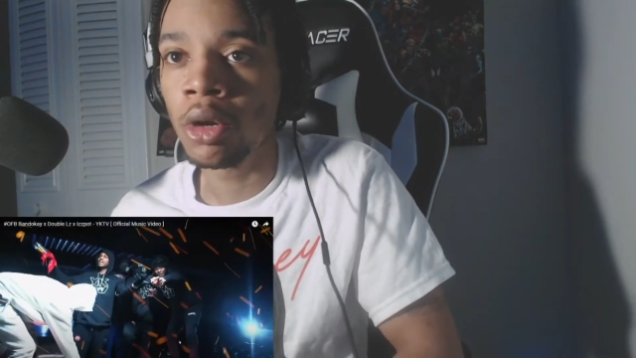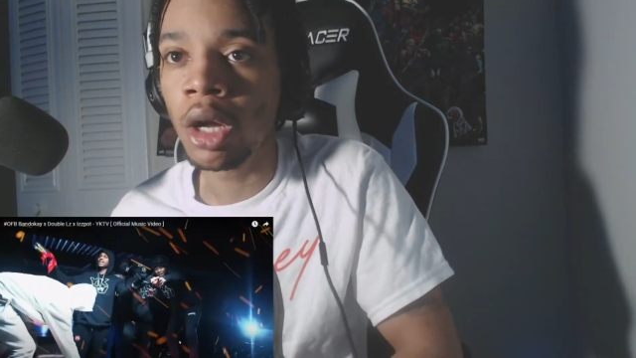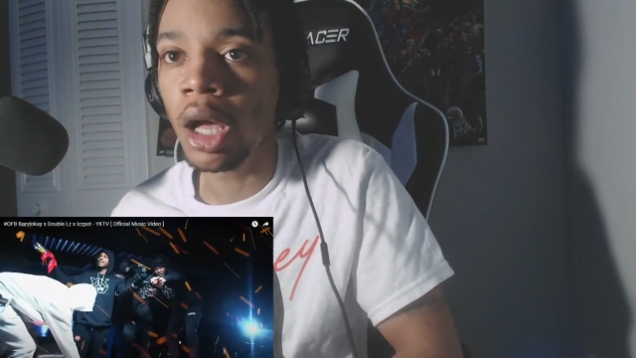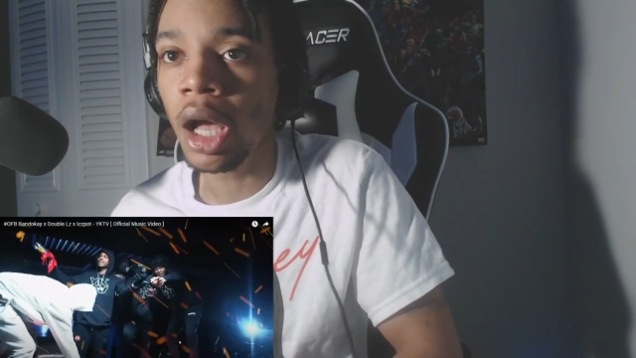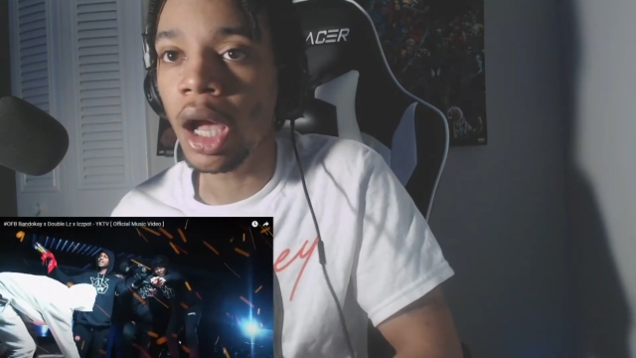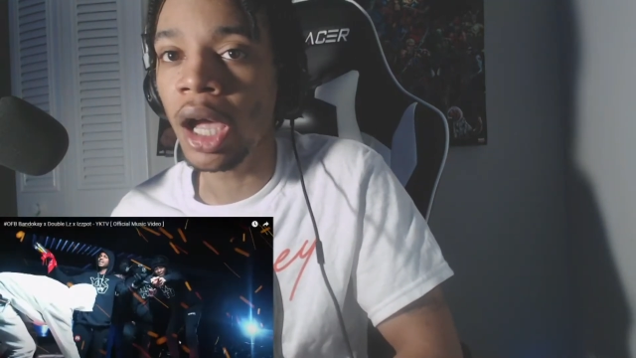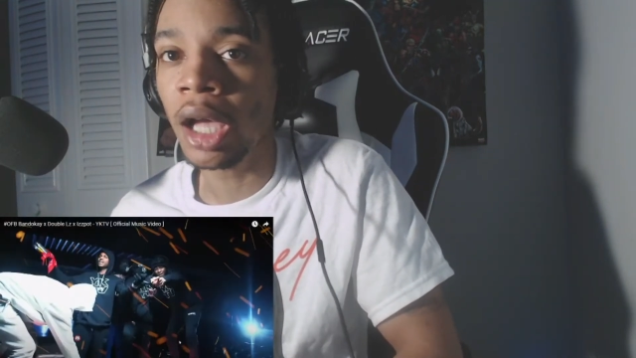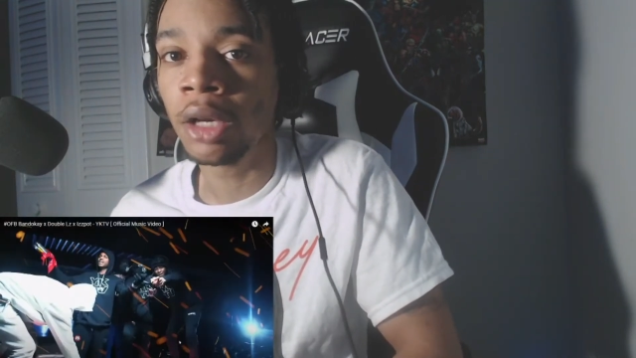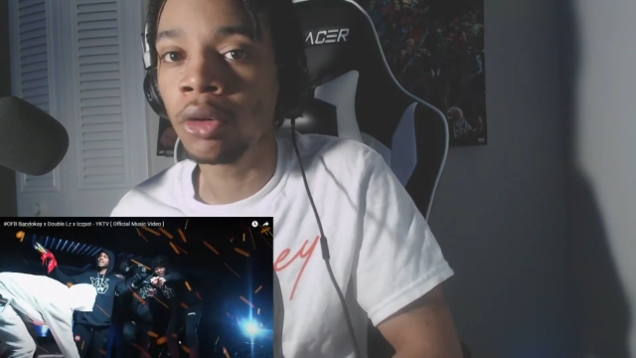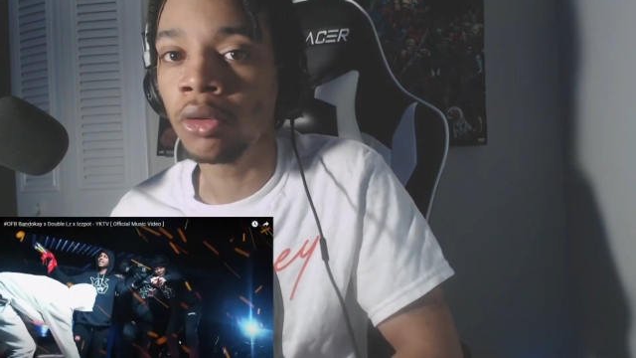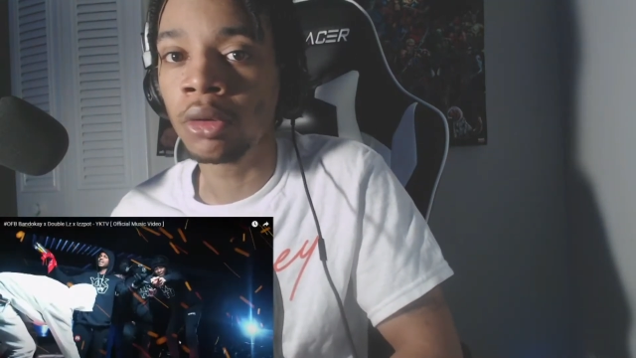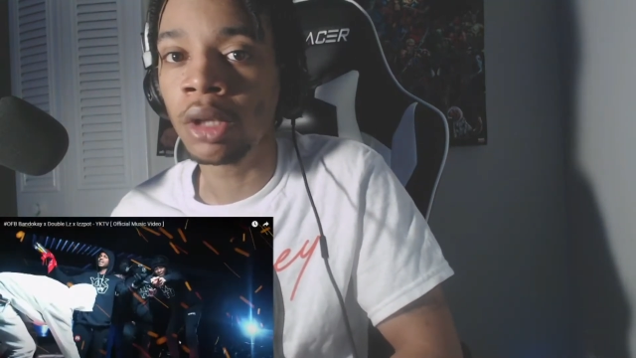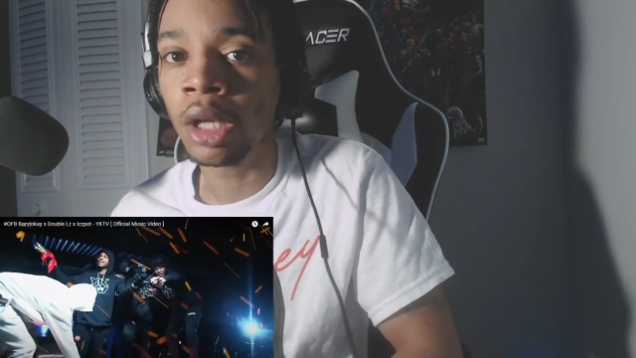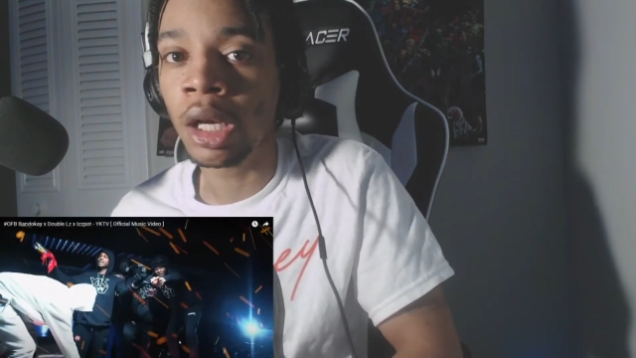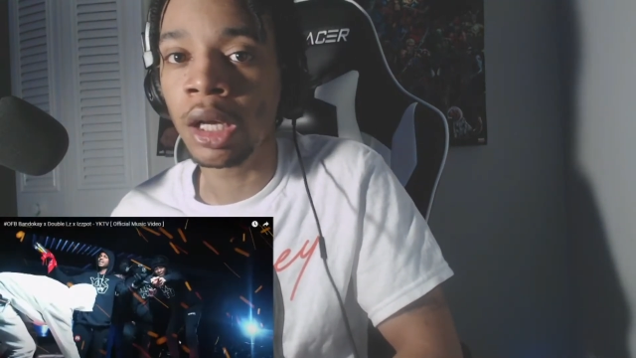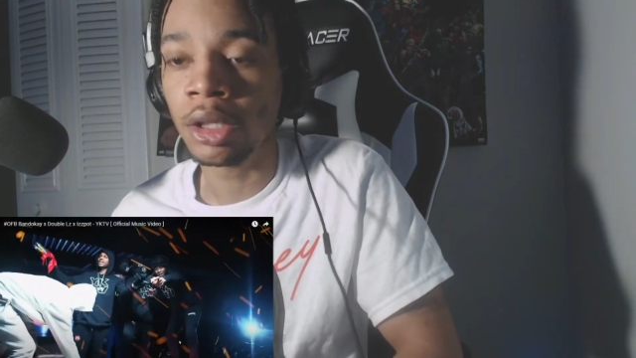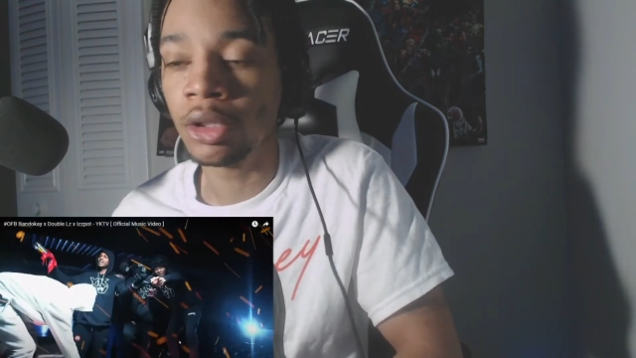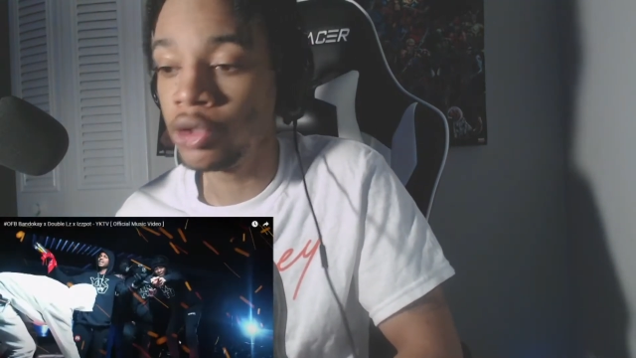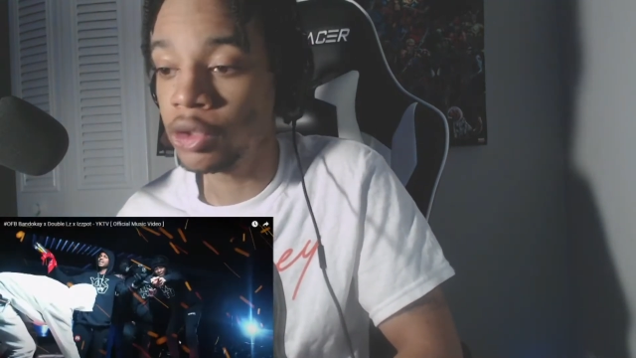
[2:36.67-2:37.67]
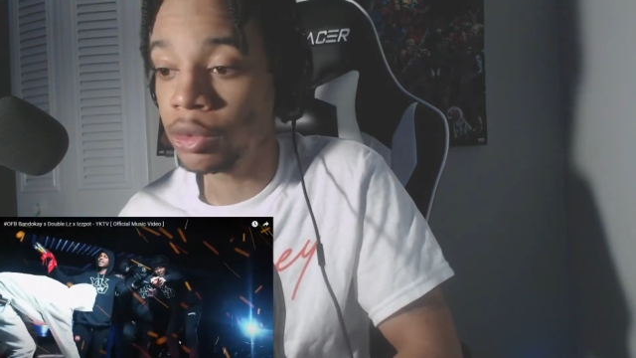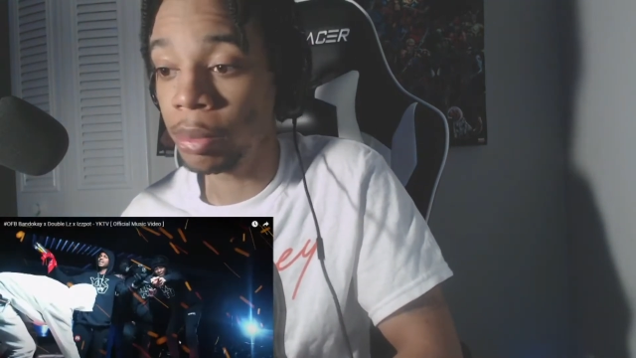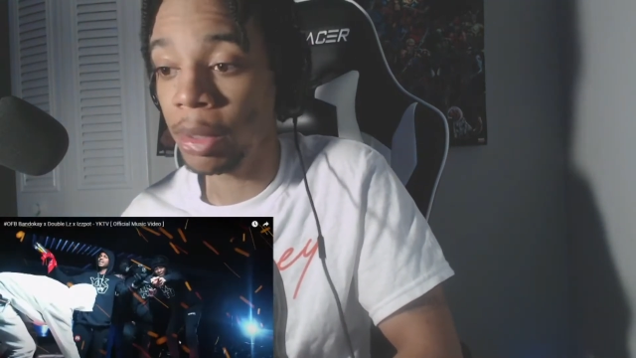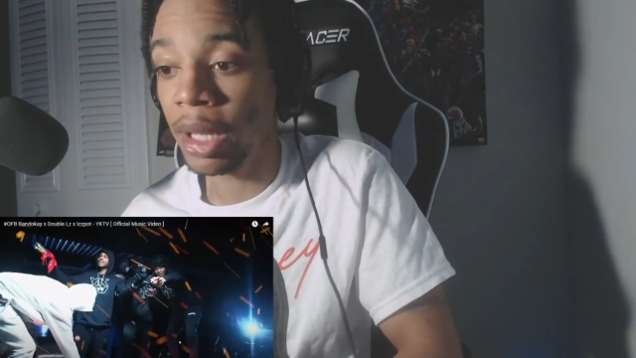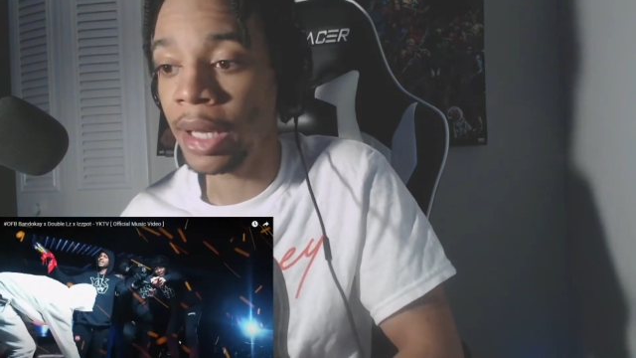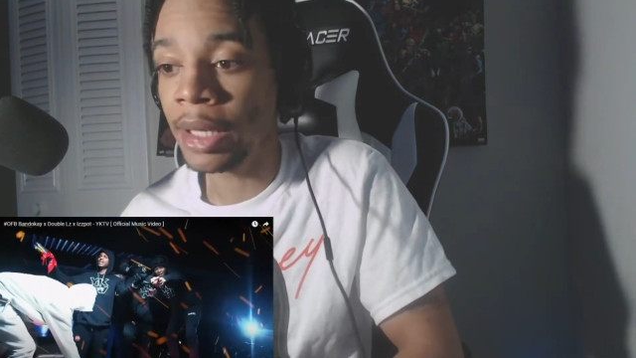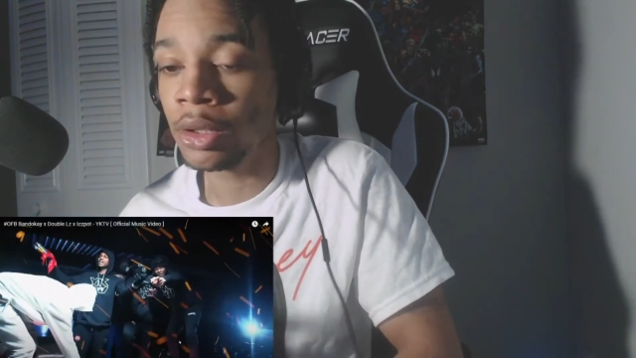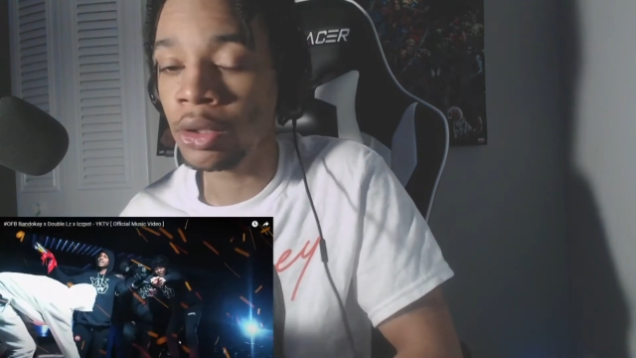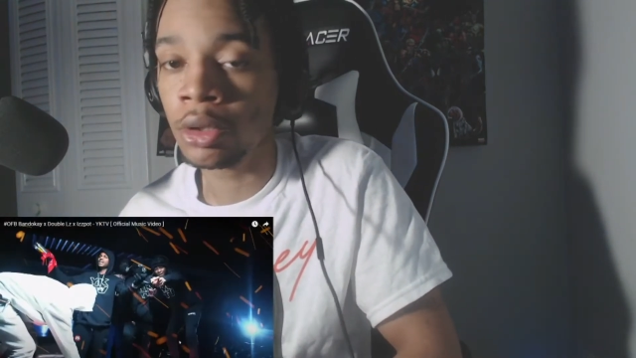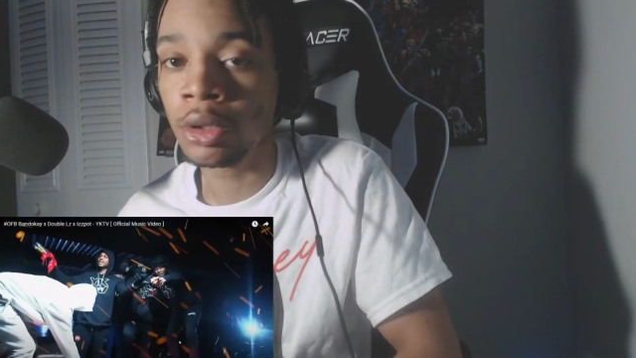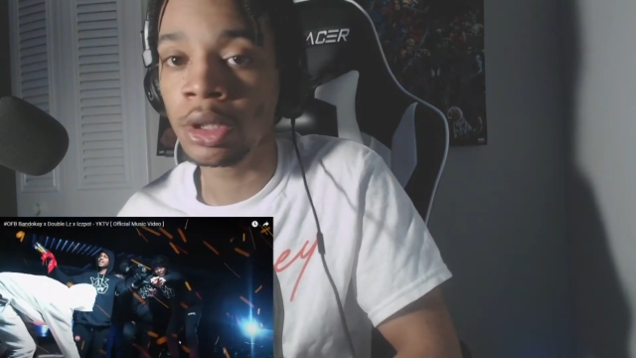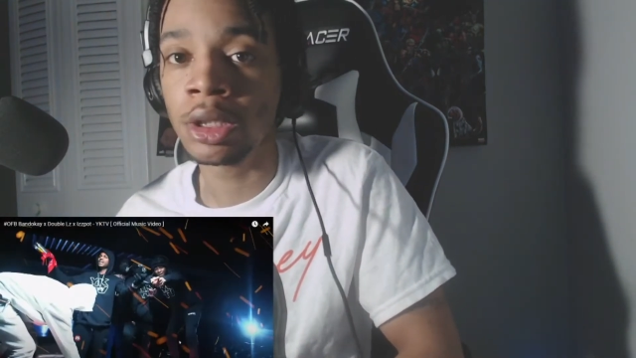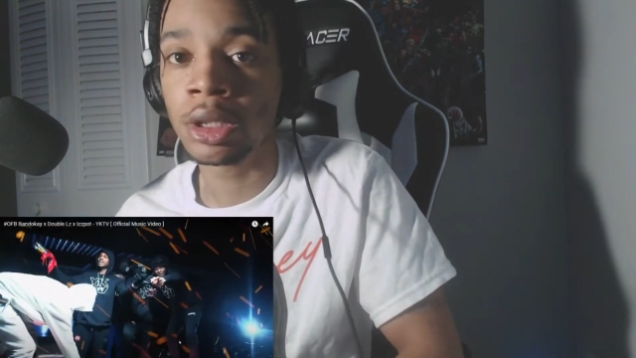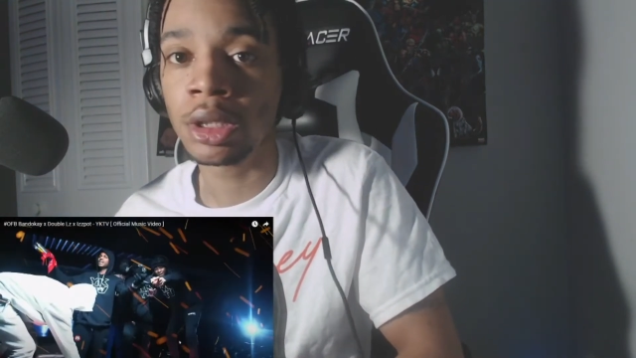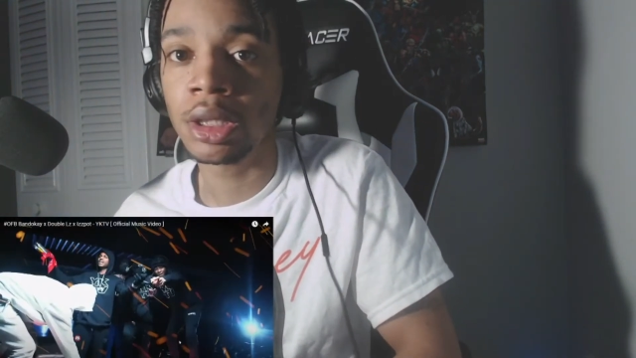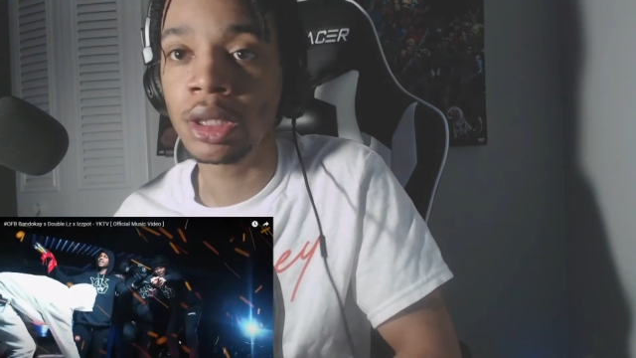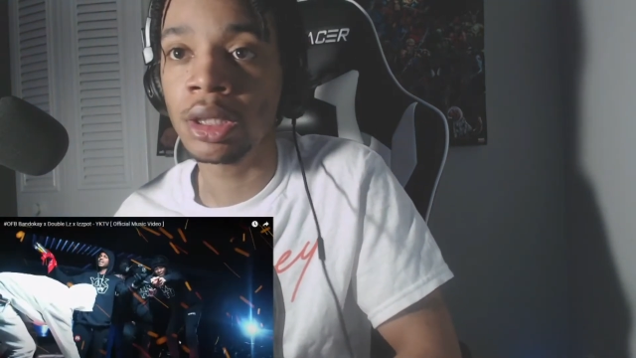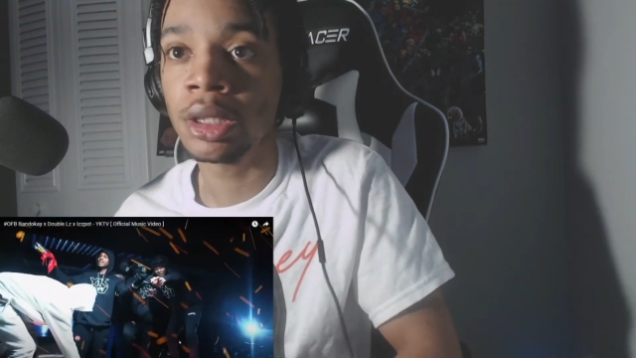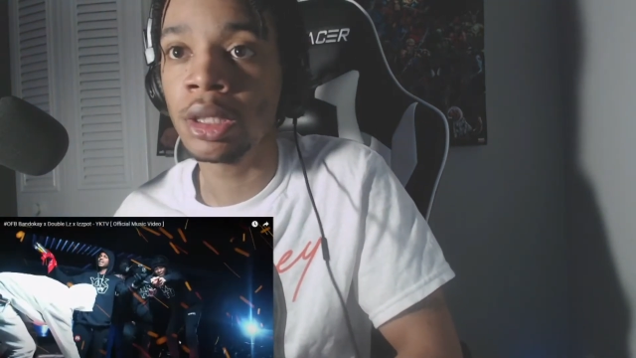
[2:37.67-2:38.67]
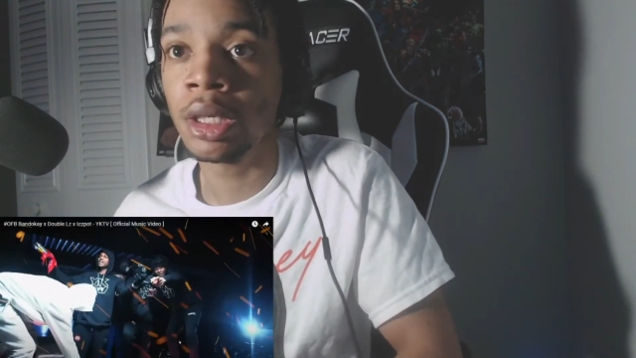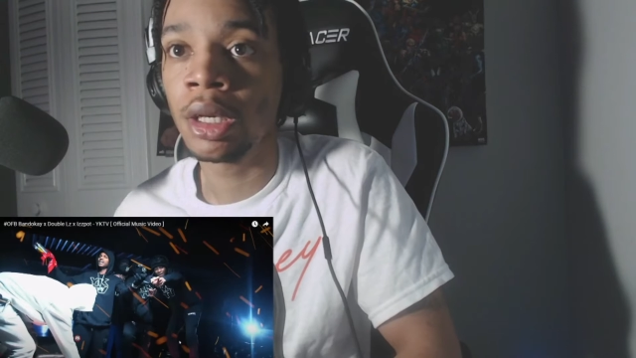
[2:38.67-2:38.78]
I ain't gonna lie, you spazzed on this shit.